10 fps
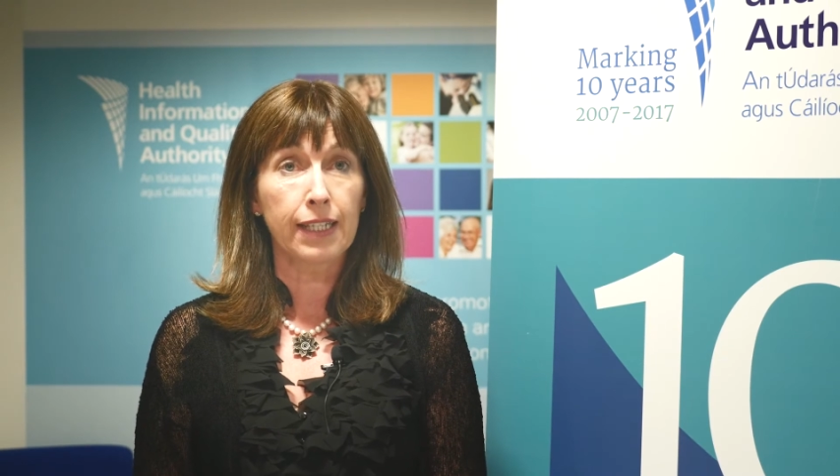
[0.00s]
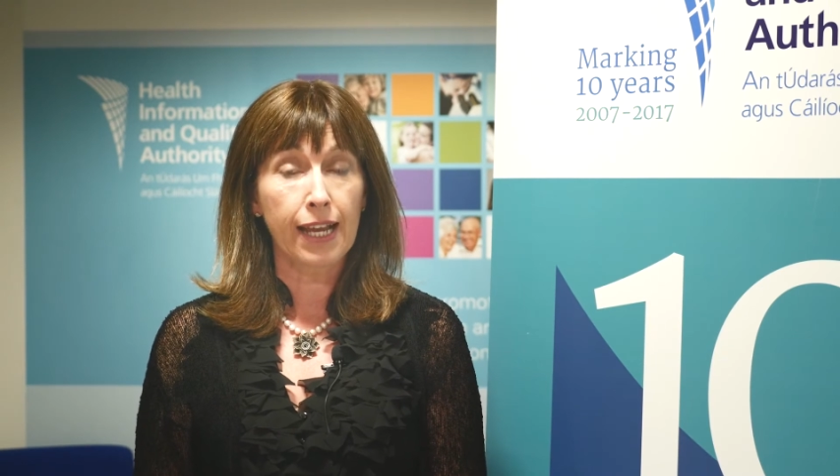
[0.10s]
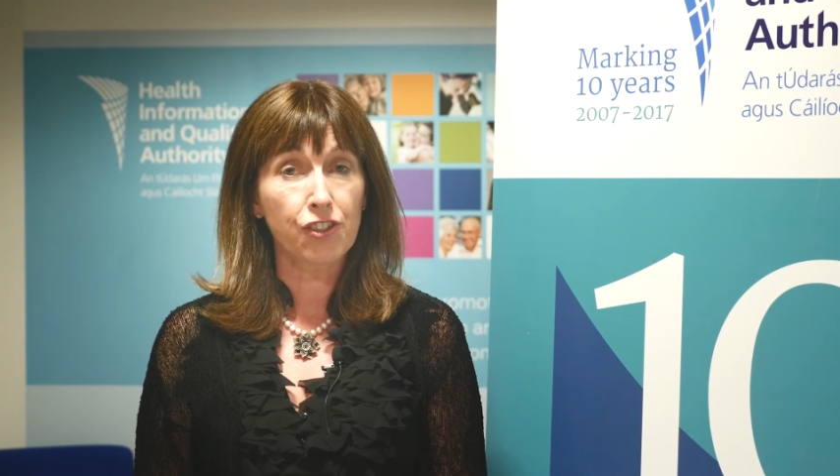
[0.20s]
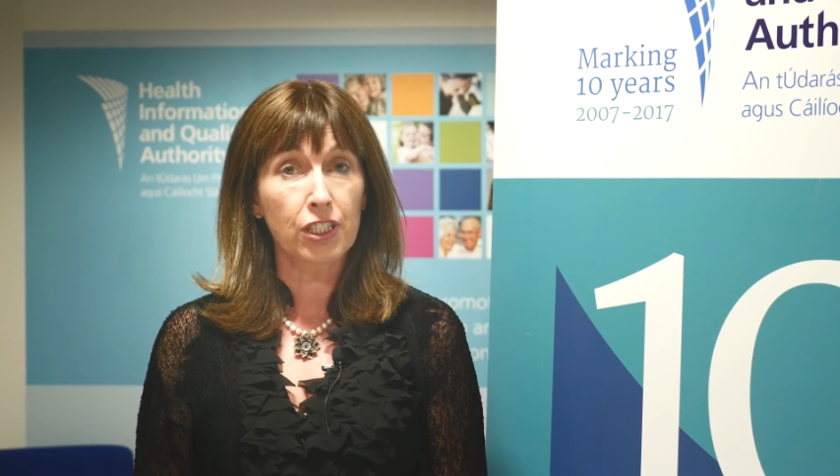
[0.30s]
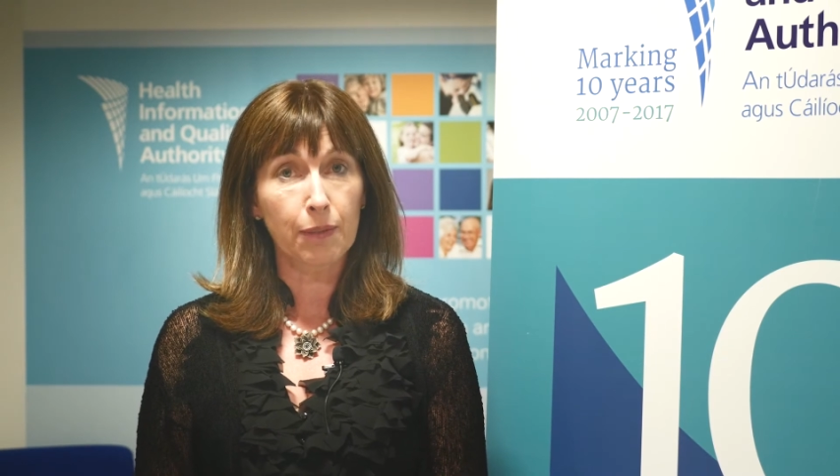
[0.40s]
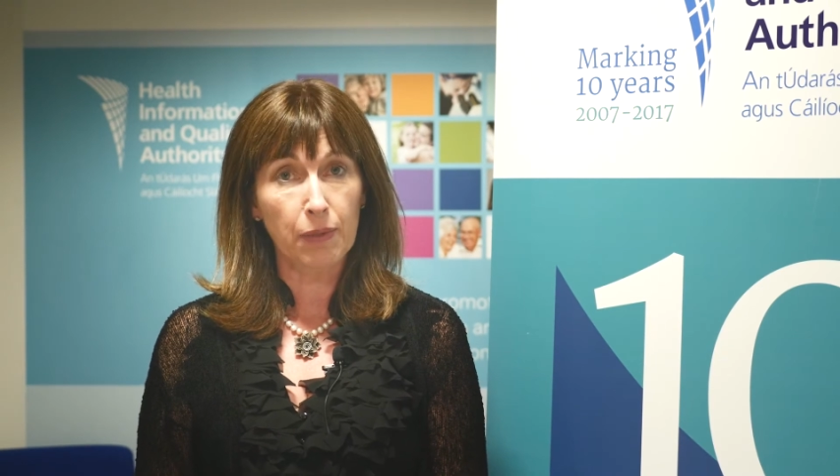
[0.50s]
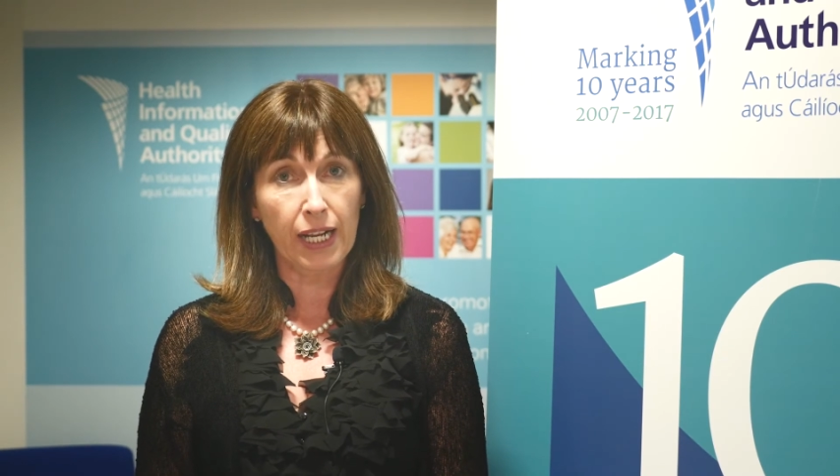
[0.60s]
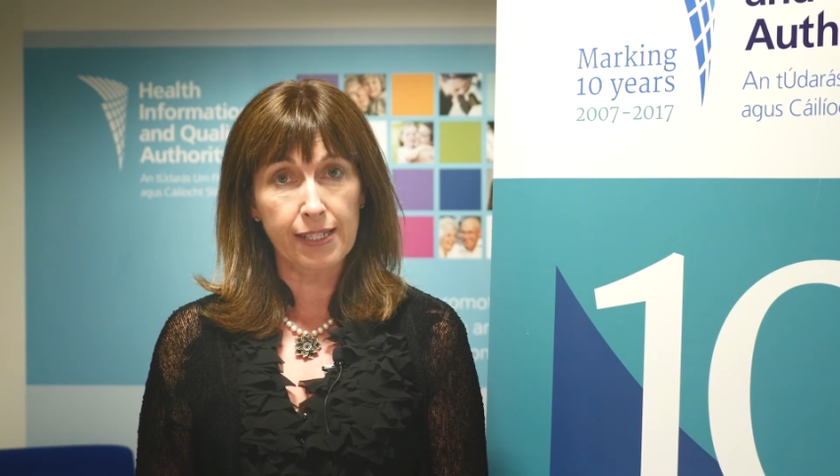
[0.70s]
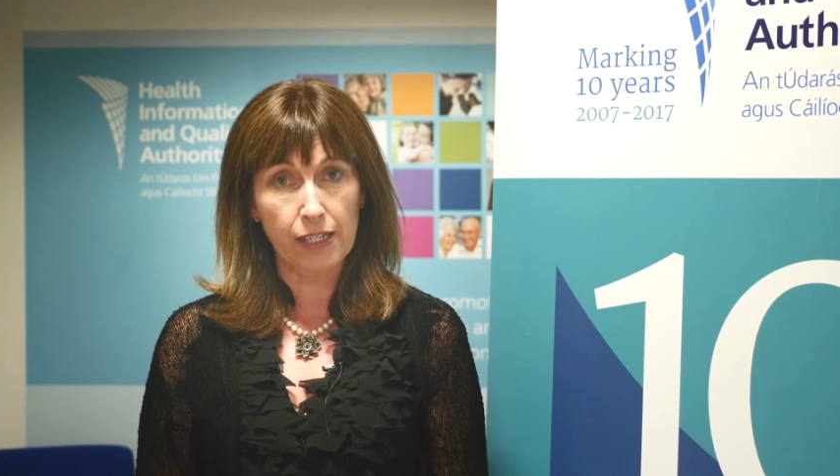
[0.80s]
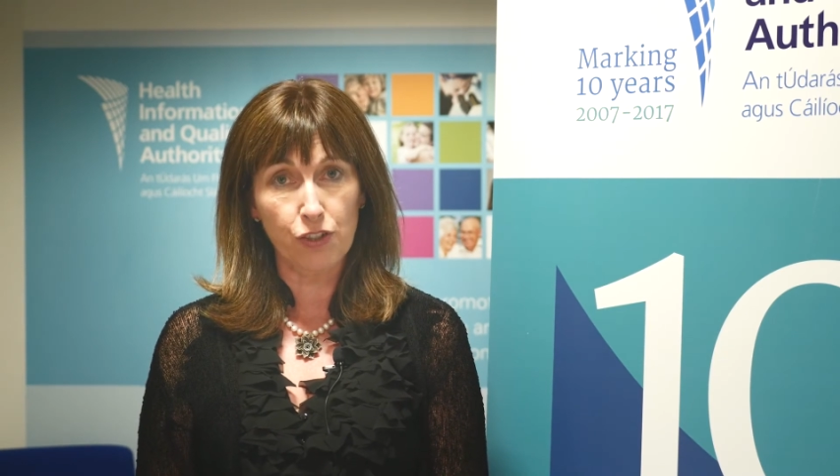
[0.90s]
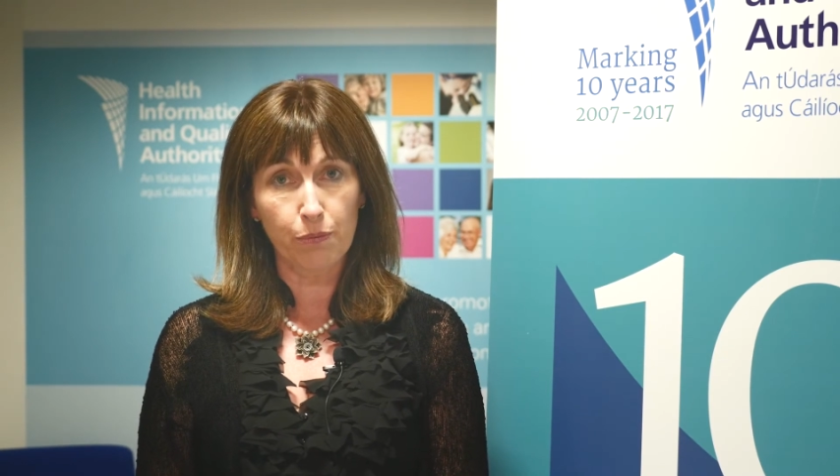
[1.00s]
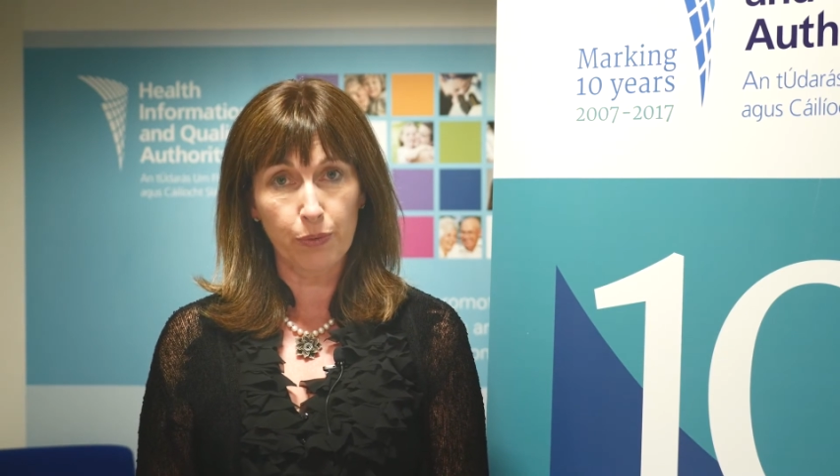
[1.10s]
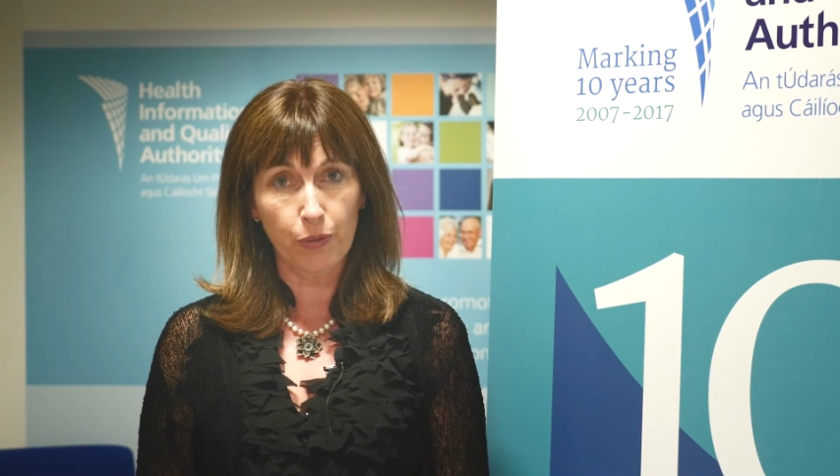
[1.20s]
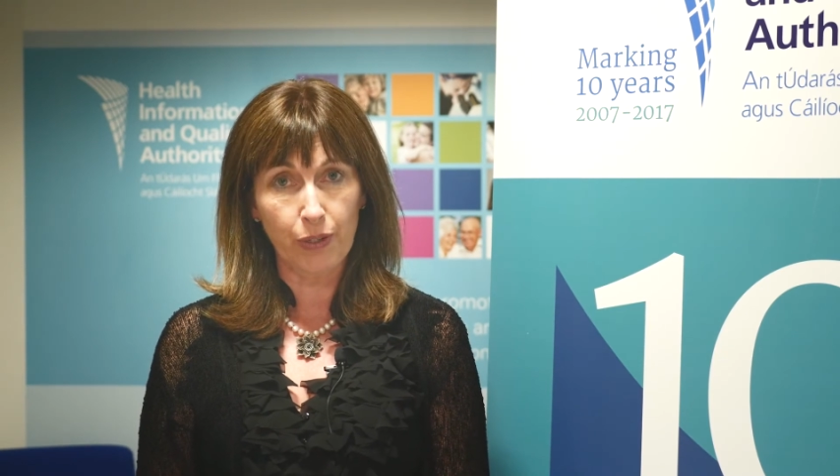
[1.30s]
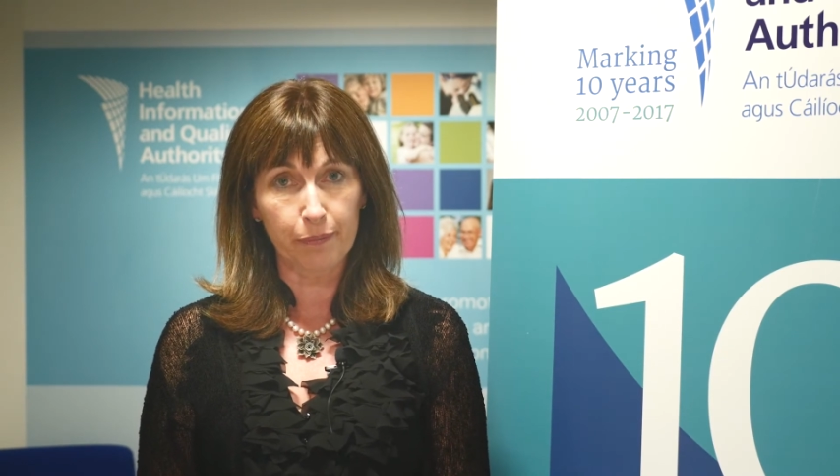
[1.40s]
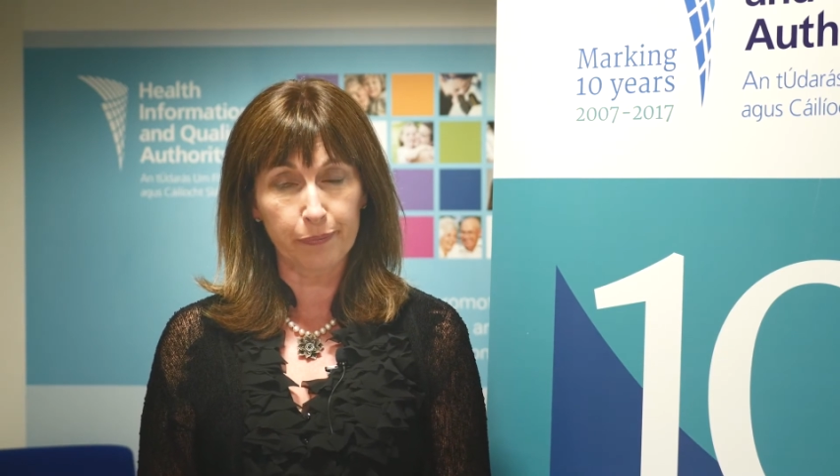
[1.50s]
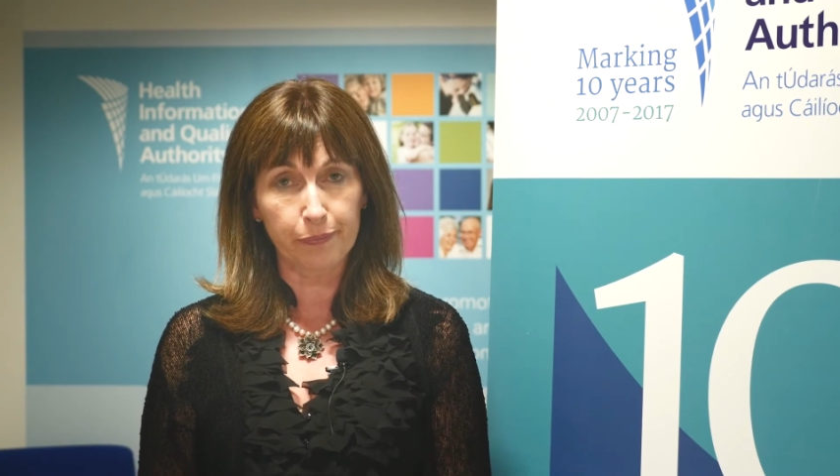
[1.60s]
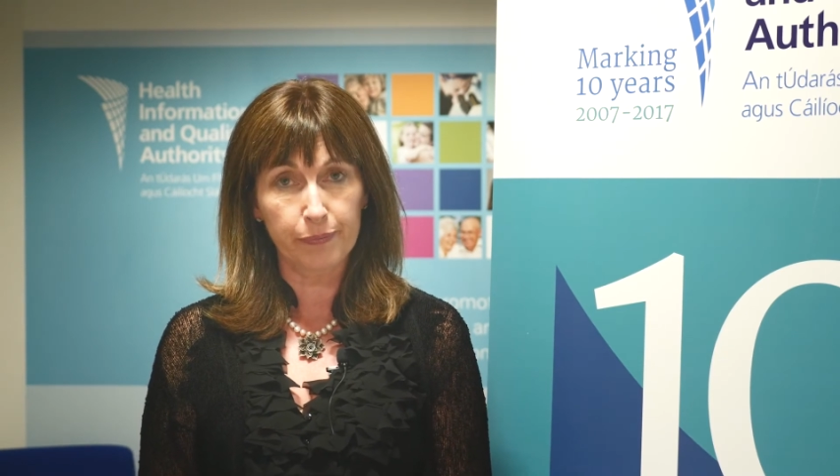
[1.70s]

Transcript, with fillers: national immunisation programme.